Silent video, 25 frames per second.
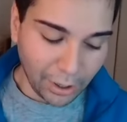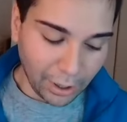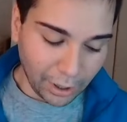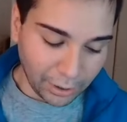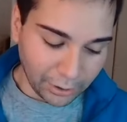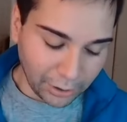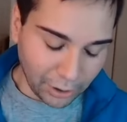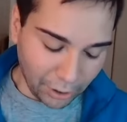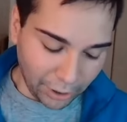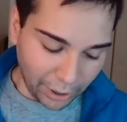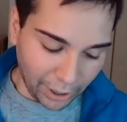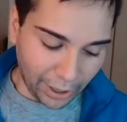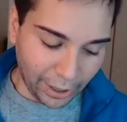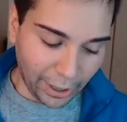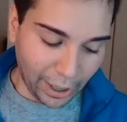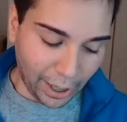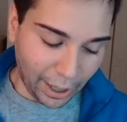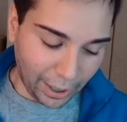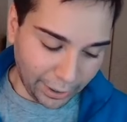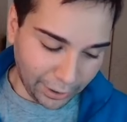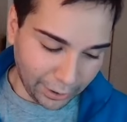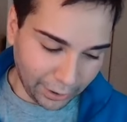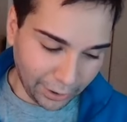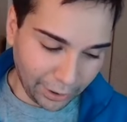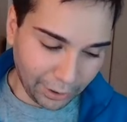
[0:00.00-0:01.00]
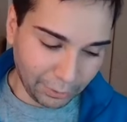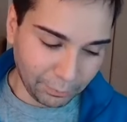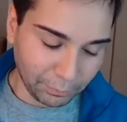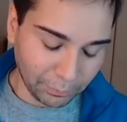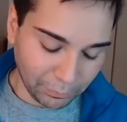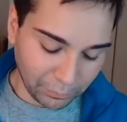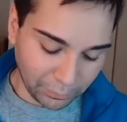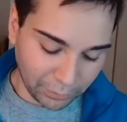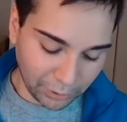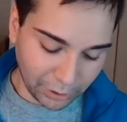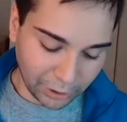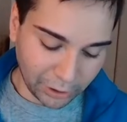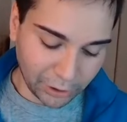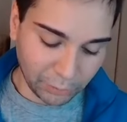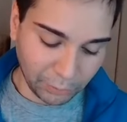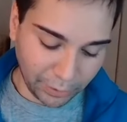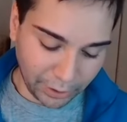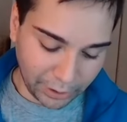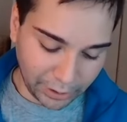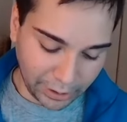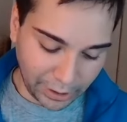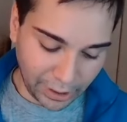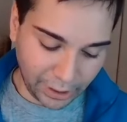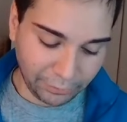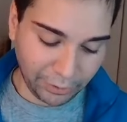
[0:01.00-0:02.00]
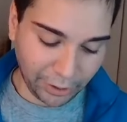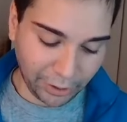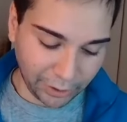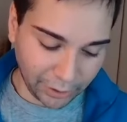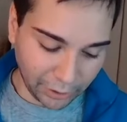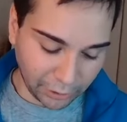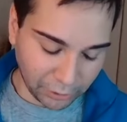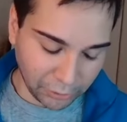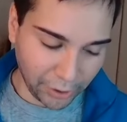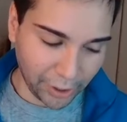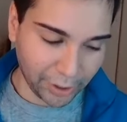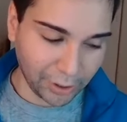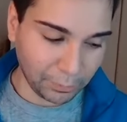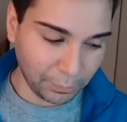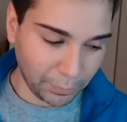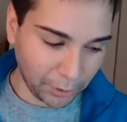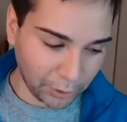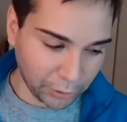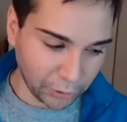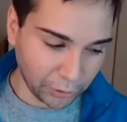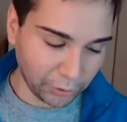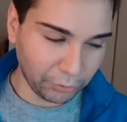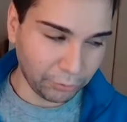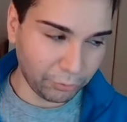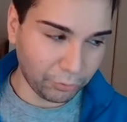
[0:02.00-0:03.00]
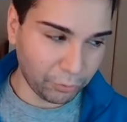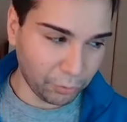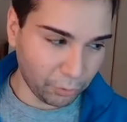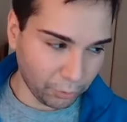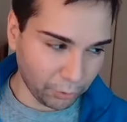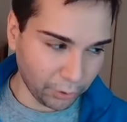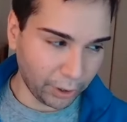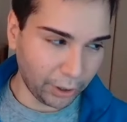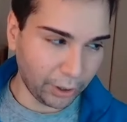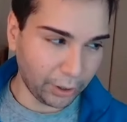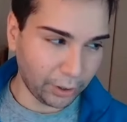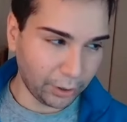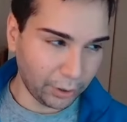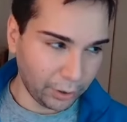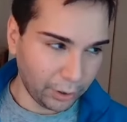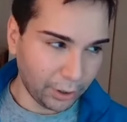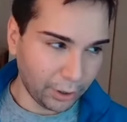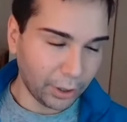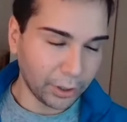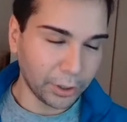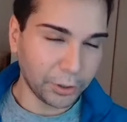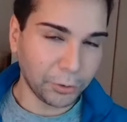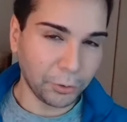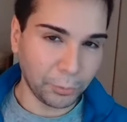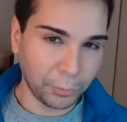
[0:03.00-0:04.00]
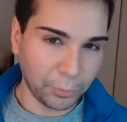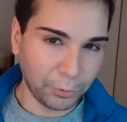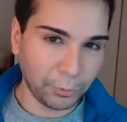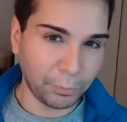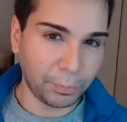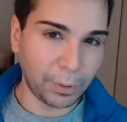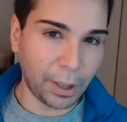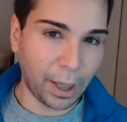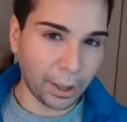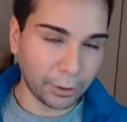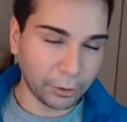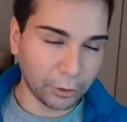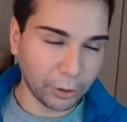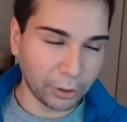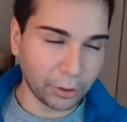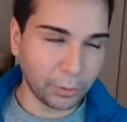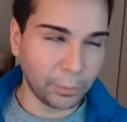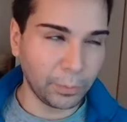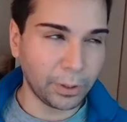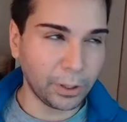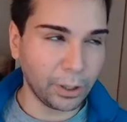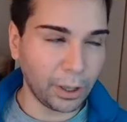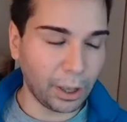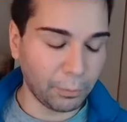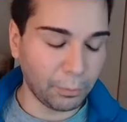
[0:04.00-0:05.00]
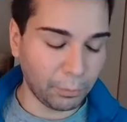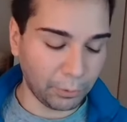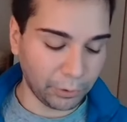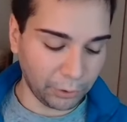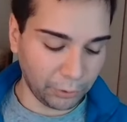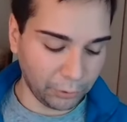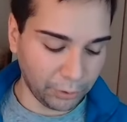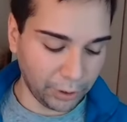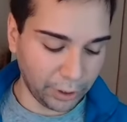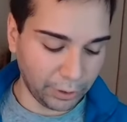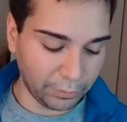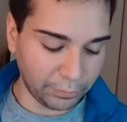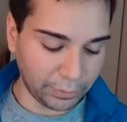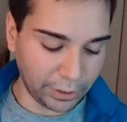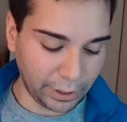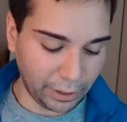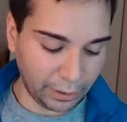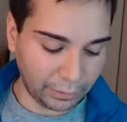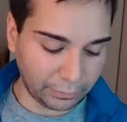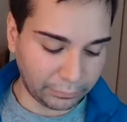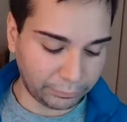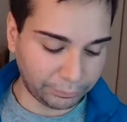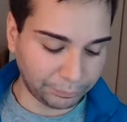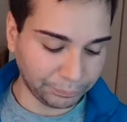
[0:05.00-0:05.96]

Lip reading: am just receiving a transmission for it to remove block and transmission. I wonder who gives it.